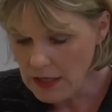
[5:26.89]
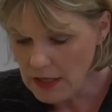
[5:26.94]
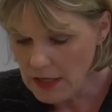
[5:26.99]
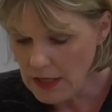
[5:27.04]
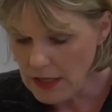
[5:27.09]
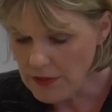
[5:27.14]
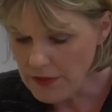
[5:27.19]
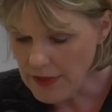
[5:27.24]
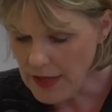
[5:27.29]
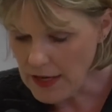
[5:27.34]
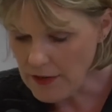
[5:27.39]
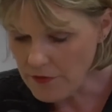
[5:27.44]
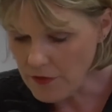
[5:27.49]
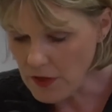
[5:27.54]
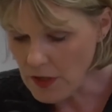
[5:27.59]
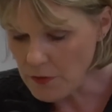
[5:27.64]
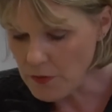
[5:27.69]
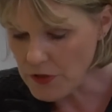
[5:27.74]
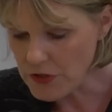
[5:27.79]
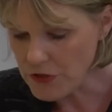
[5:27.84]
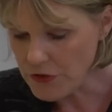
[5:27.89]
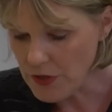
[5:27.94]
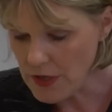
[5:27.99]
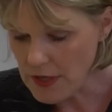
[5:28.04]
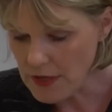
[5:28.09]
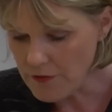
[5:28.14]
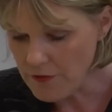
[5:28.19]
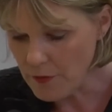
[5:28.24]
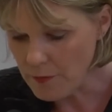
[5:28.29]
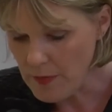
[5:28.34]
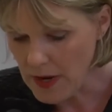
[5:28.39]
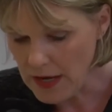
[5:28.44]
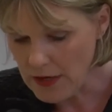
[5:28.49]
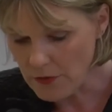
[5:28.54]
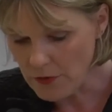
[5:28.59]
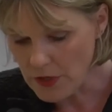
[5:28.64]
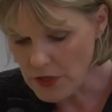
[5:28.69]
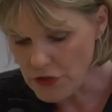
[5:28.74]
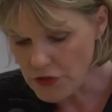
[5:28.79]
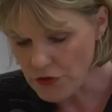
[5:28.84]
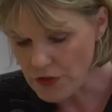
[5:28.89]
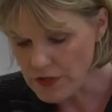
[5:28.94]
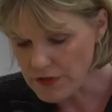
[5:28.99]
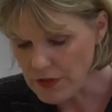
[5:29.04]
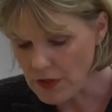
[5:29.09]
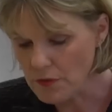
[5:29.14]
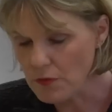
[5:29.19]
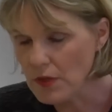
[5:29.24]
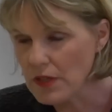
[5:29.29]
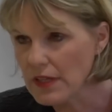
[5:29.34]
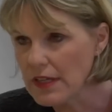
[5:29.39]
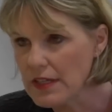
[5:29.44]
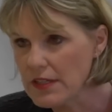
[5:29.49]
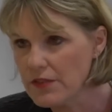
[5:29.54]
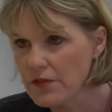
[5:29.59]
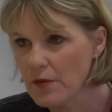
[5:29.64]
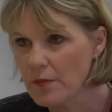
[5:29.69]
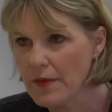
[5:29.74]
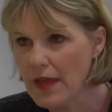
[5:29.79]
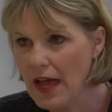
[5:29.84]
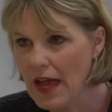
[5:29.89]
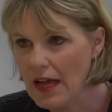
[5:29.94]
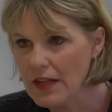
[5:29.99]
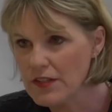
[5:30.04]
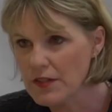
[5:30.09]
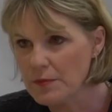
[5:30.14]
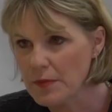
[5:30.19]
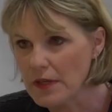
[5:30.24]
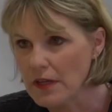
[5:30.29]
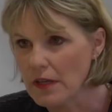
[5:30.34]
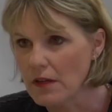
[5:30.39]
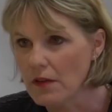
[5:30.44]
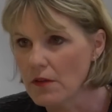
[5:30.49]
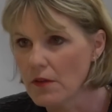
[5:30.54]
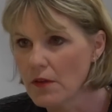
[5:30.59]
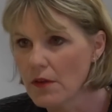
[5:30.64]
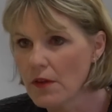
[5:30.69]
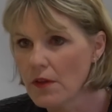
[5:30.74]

He thankfully was treated for minor injuries and released from the hospital.